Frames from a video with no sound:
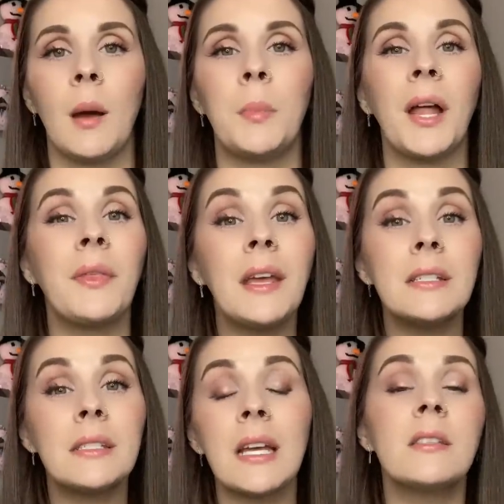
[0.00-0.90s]
But I think it
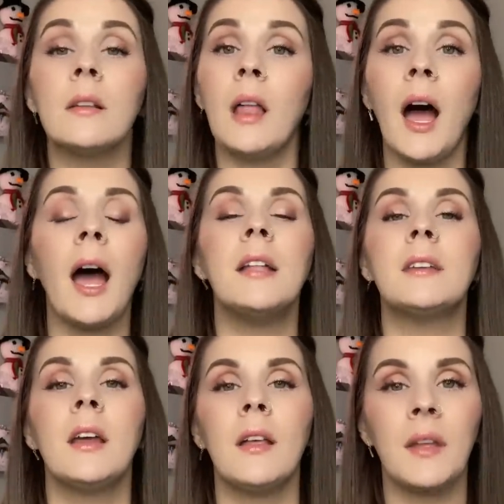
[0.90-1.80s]
says a lot
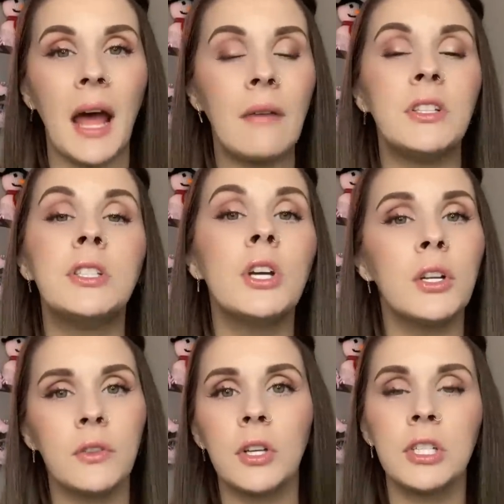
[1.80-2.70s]
that Ivon
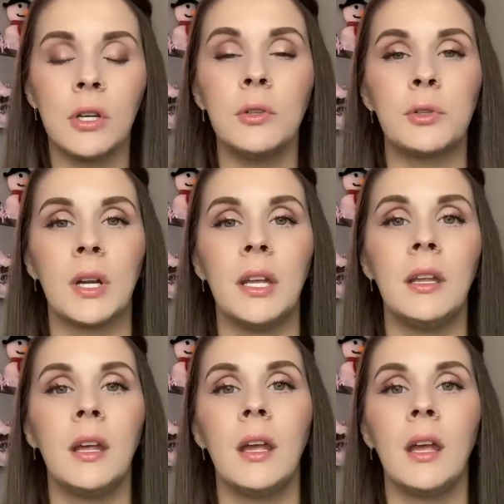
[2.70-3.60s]
took their children